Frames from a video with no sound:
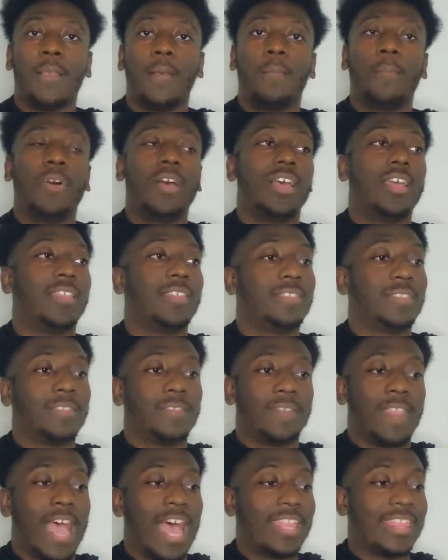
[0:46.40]
But
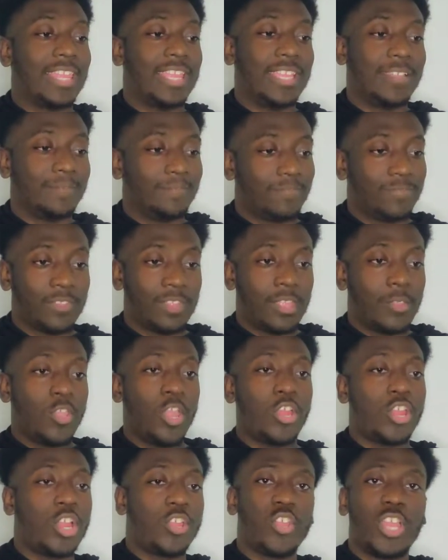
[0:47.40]
I think
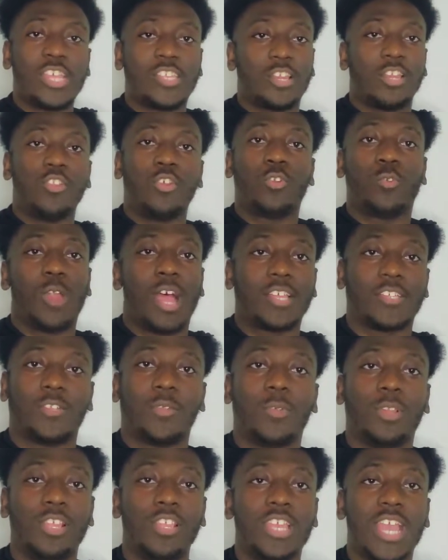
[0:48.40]
you, you guys already know the roster,
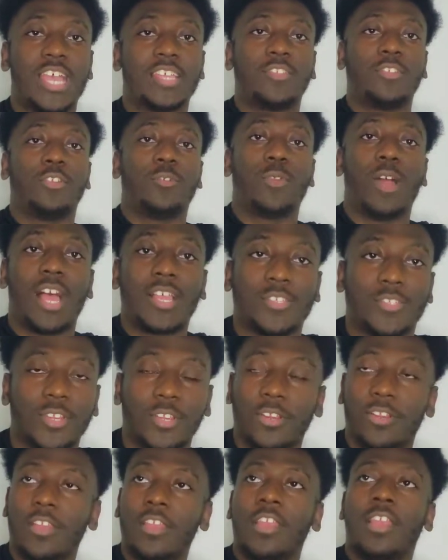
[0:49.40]
really. You guys know the
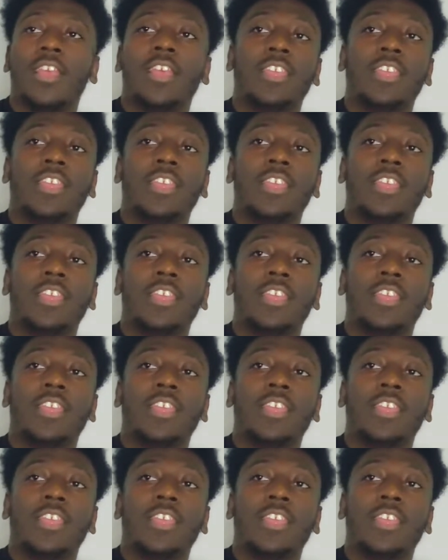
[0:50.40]
roster.